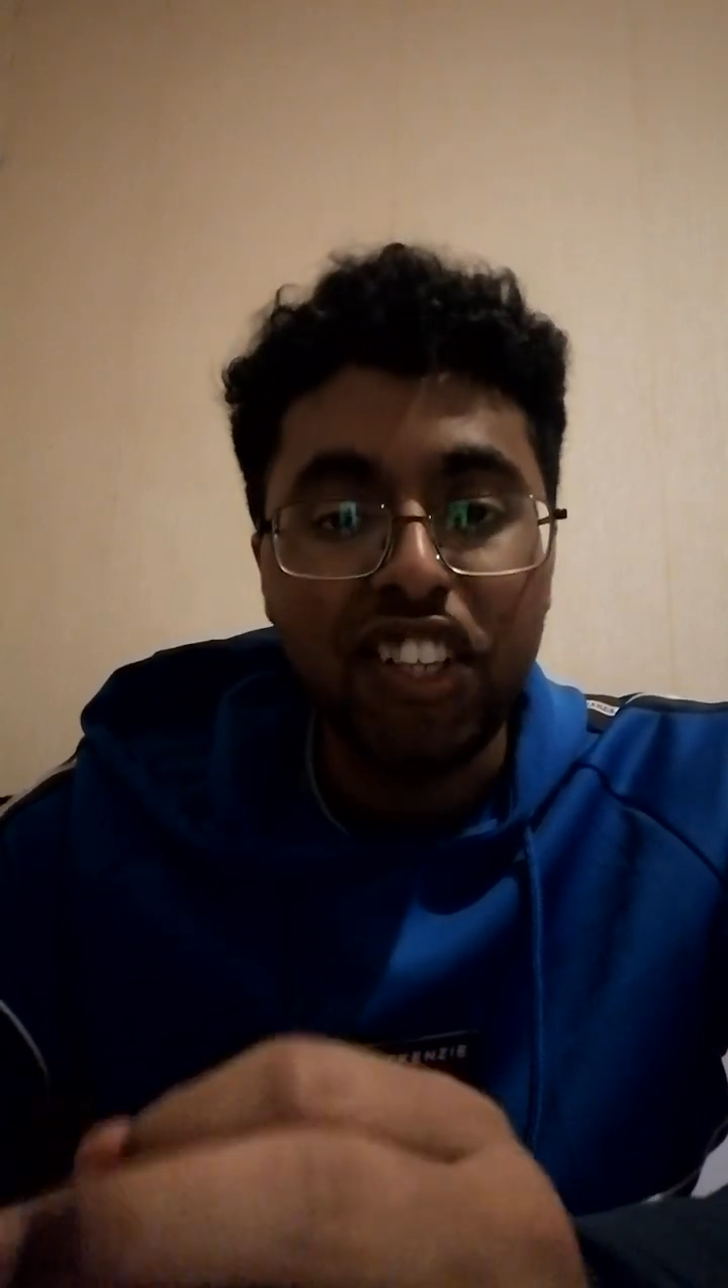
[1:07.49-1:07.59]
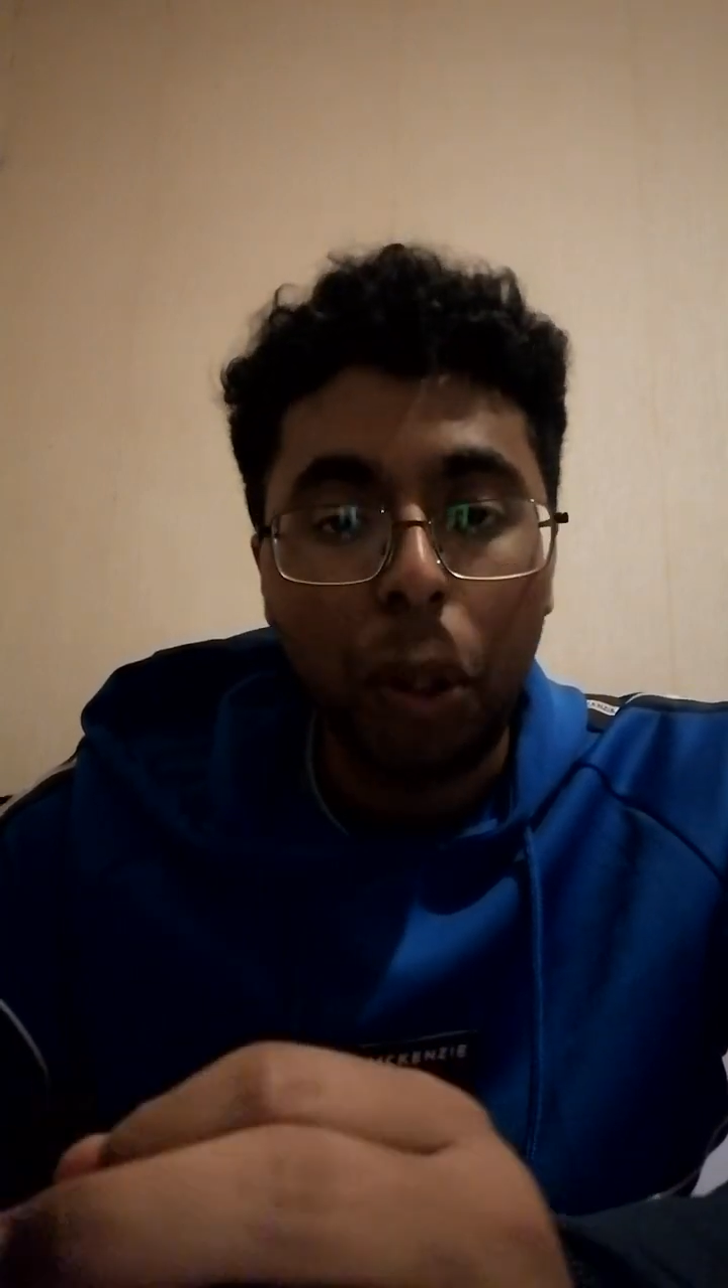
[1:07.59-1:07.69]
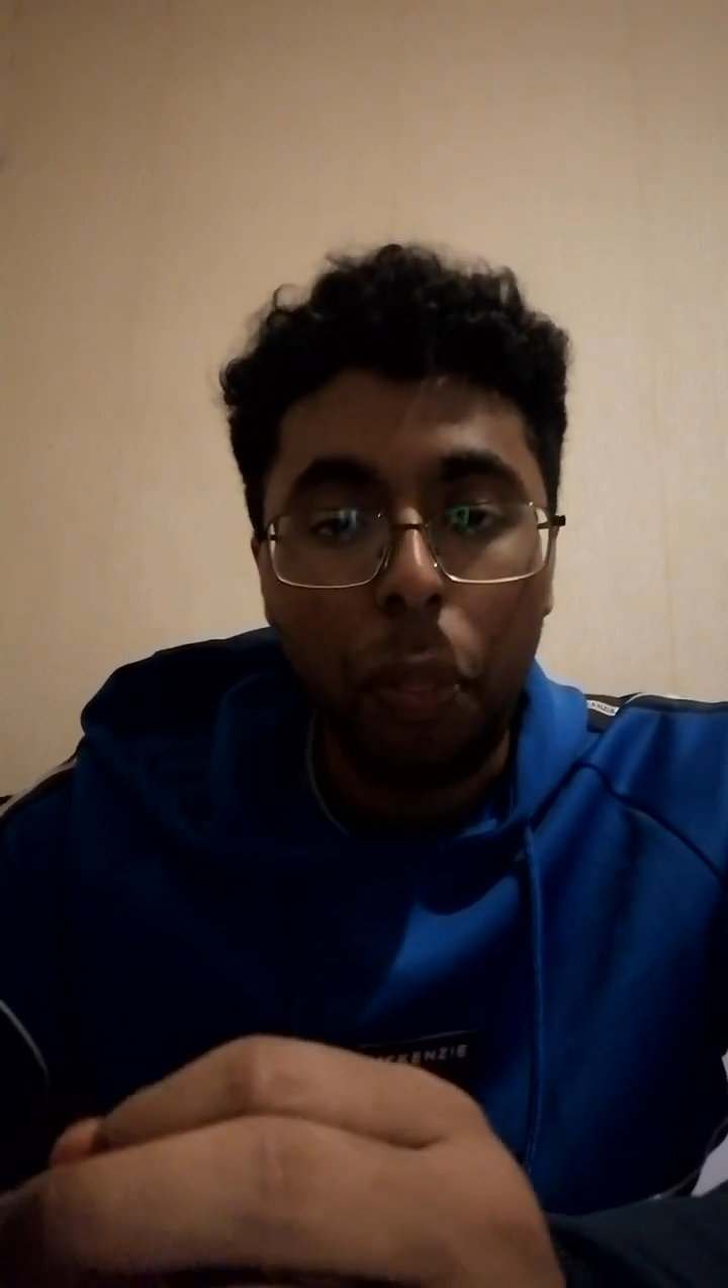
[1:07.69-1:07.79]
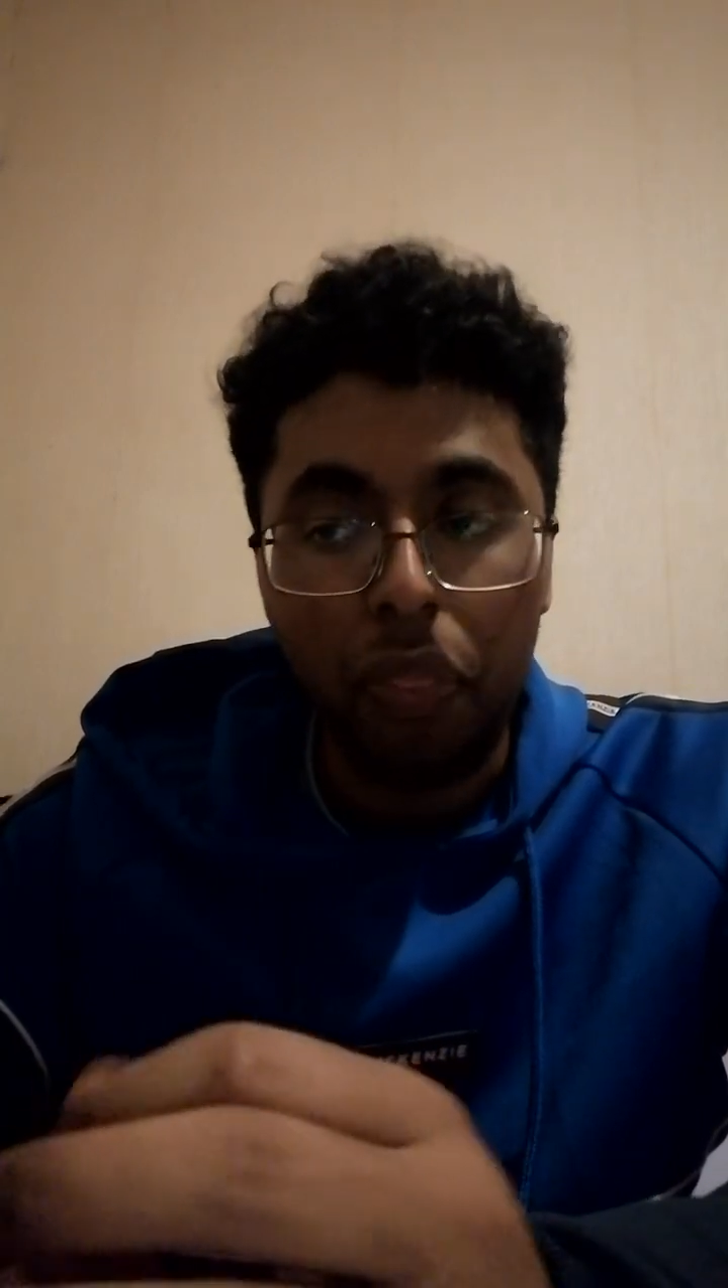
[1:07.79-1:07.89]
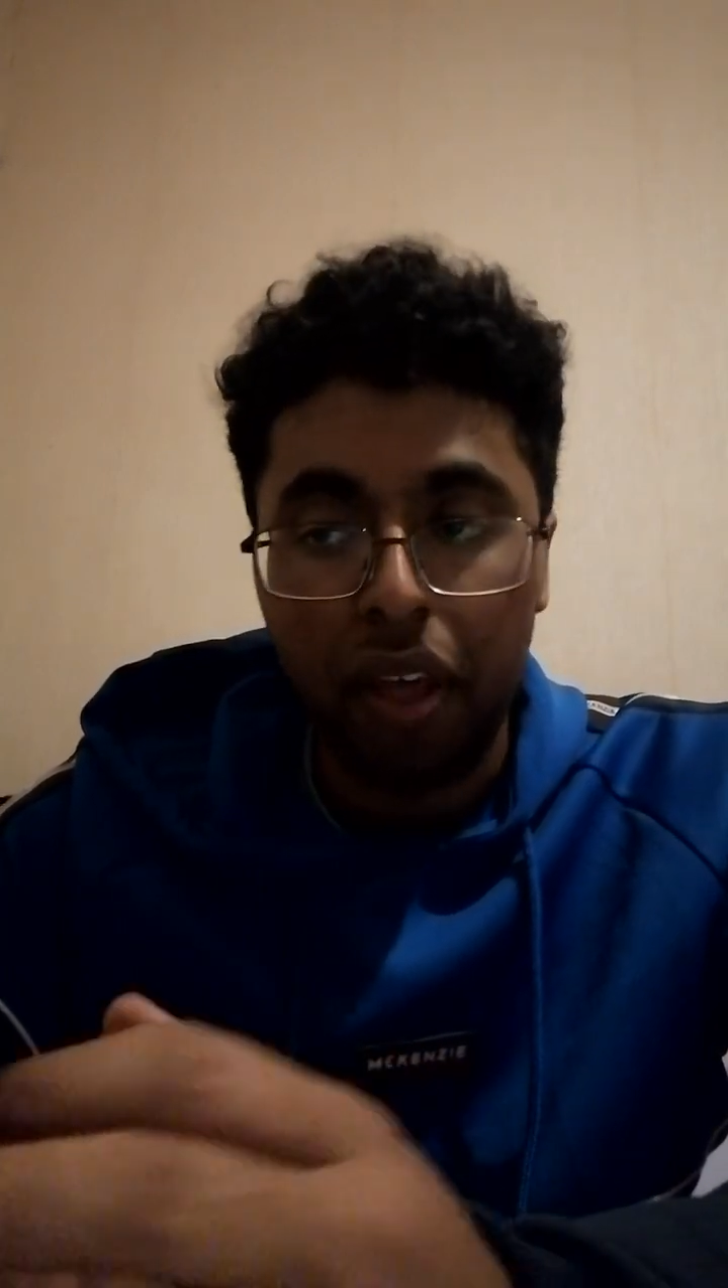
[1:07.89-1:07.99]

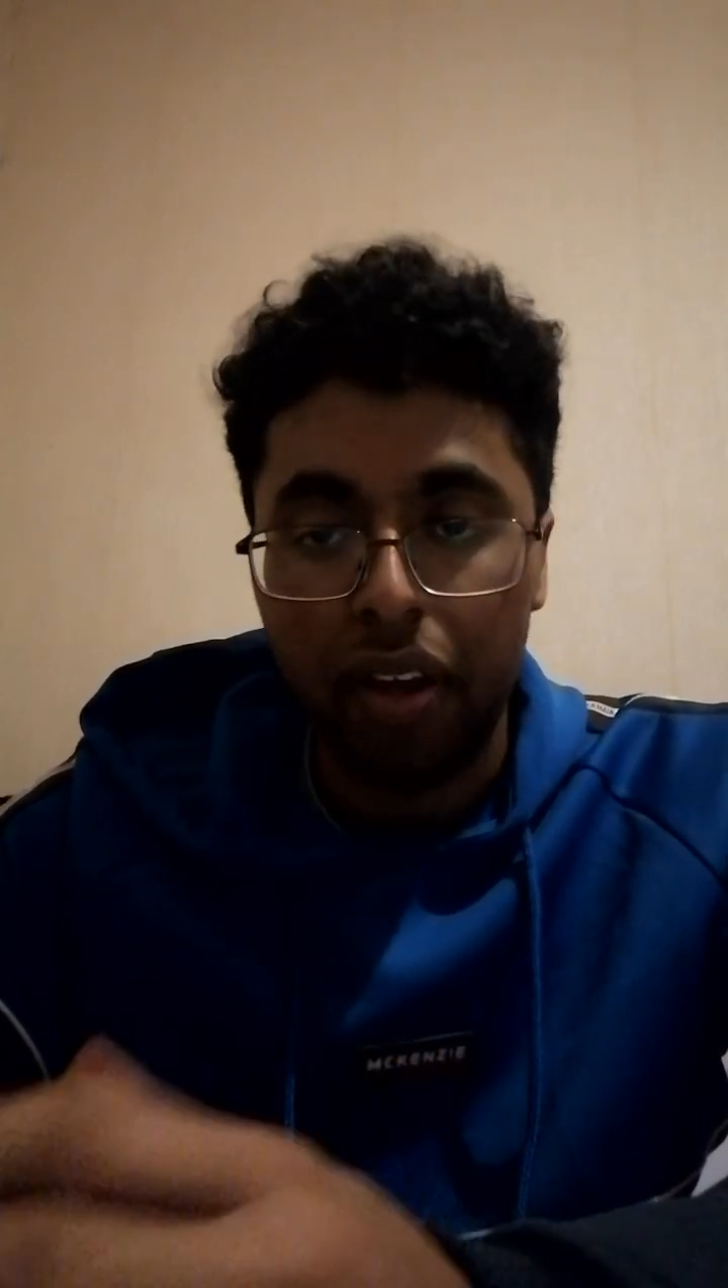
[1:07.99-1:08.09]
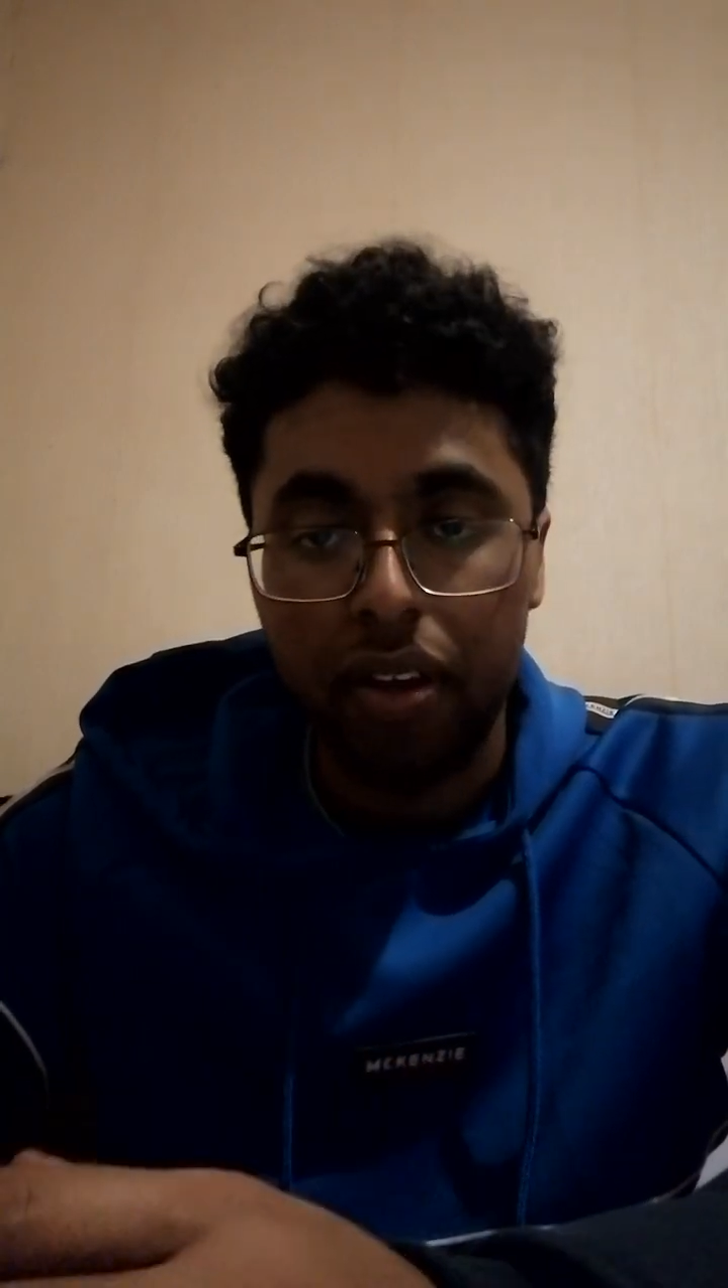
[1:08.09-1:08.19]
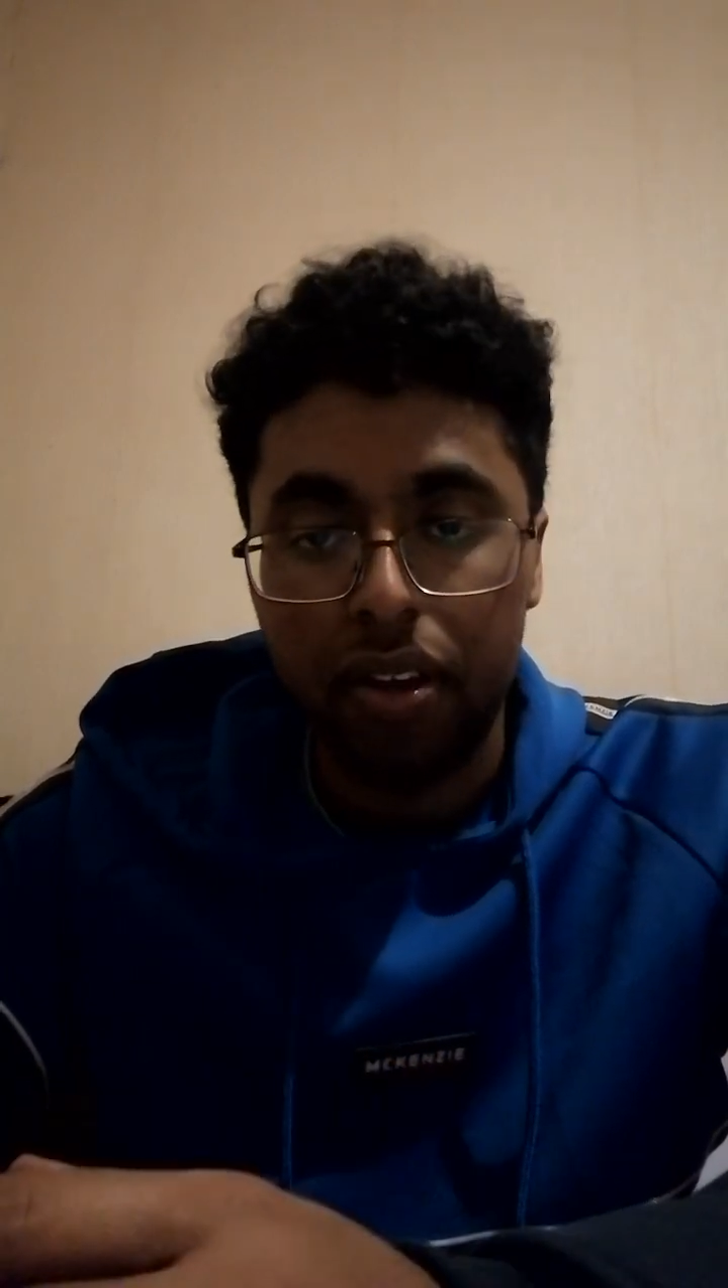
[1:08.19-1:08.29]
something,